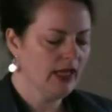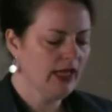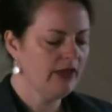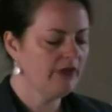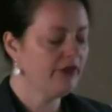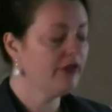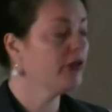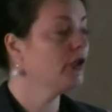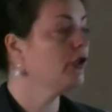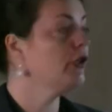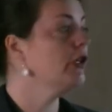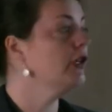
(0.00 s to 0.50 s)

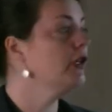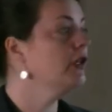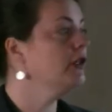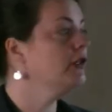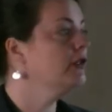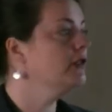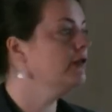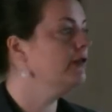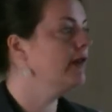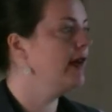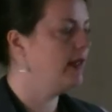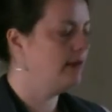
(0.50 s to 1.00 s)
If a
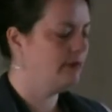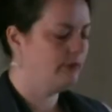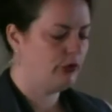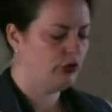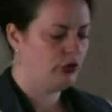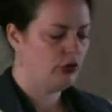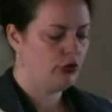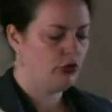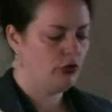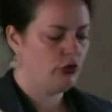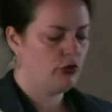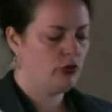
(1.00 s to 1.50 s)
girl
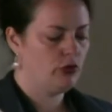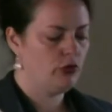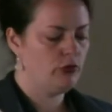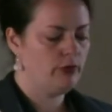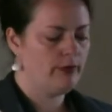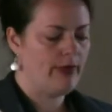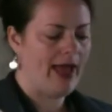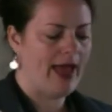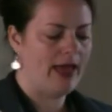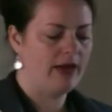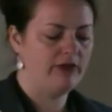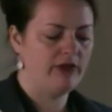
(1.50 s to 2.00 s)
developed
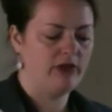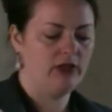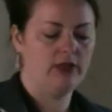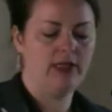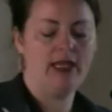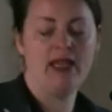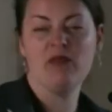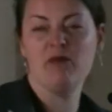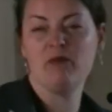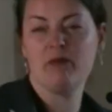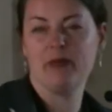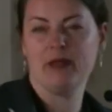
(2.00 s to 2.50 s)
too bad of a
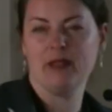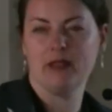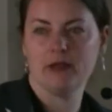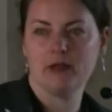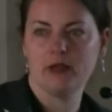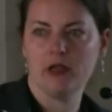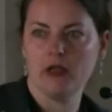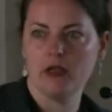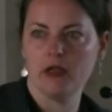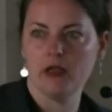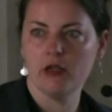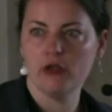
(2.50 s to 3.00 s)
limp and
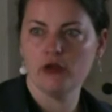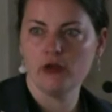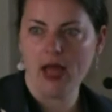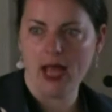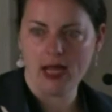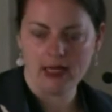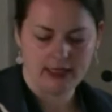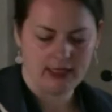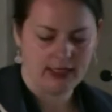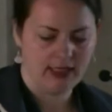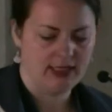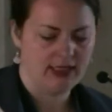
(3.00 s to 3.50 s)
started
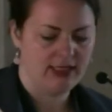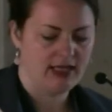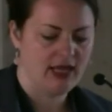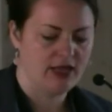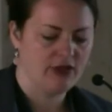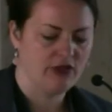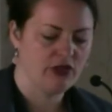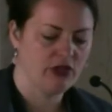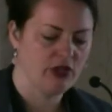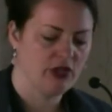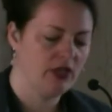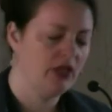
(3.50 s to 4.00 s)
attracting
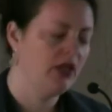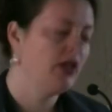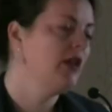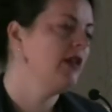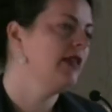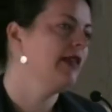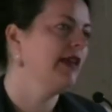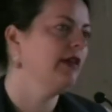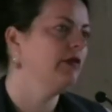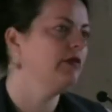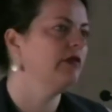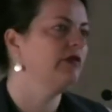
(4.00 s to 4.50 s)
attention,
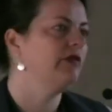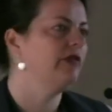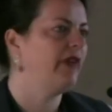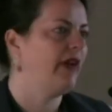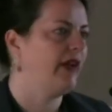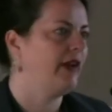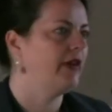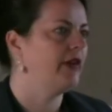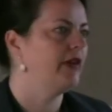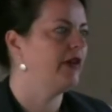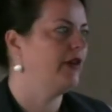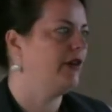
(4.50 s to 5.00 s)
they would
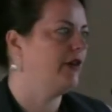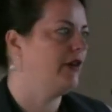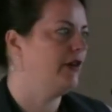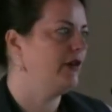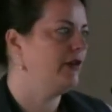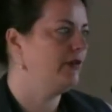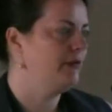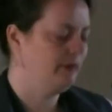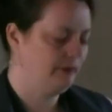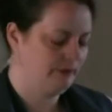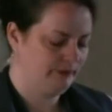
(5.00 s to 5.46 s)
fire her.